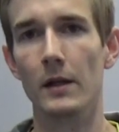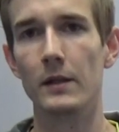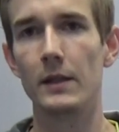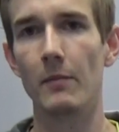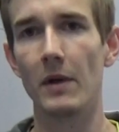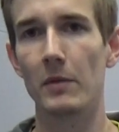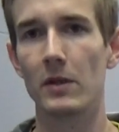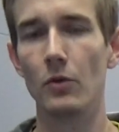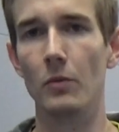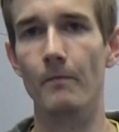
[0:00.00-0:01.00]
Tip number
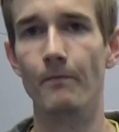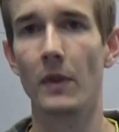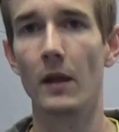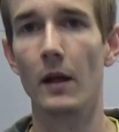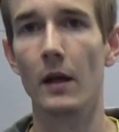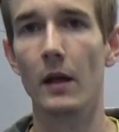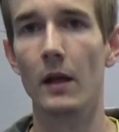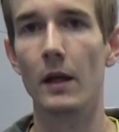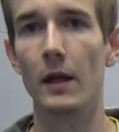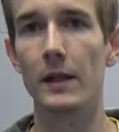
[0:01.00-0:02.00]
2.
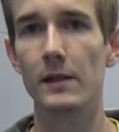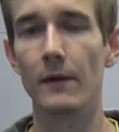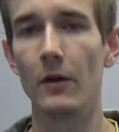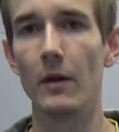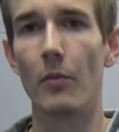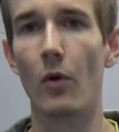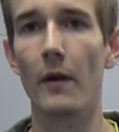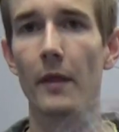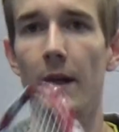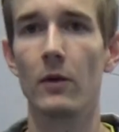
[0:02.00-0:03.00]
It's very
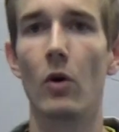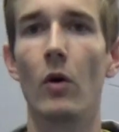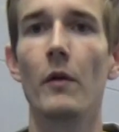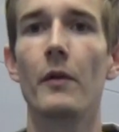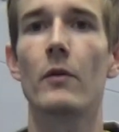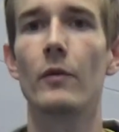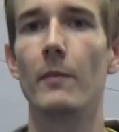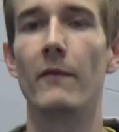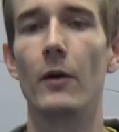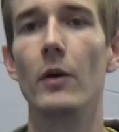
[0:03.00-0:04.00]
important that you hold the grip
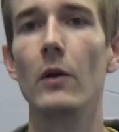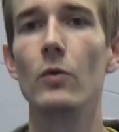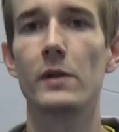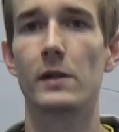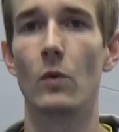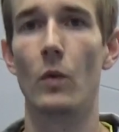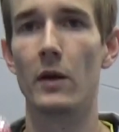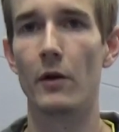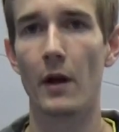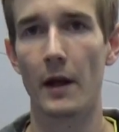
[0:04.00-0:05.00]
very loose when
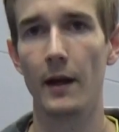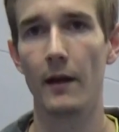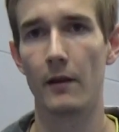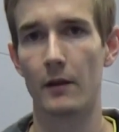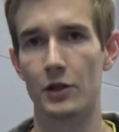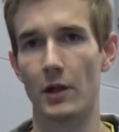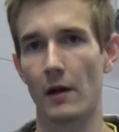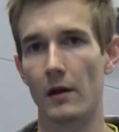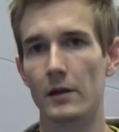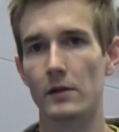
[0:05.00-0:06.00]
you're not hitting the shuttle.
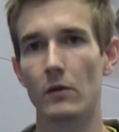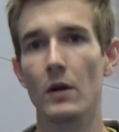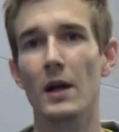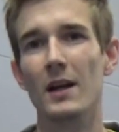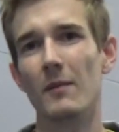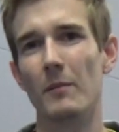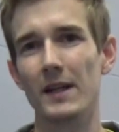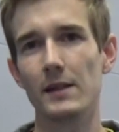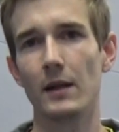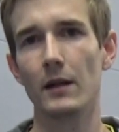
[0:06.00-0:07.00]
So
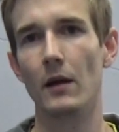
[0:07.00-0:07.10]
basically